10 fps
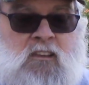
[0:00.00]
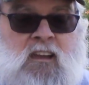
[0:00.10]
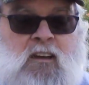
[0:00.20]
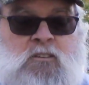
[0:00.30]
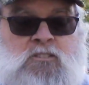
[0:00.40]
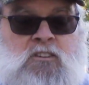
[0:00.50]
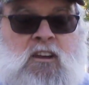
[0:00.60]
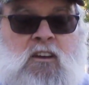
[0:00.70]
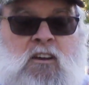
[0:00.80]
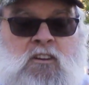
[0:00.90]
You have to
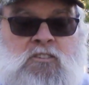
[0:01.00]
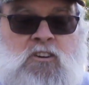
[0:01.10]
stay on the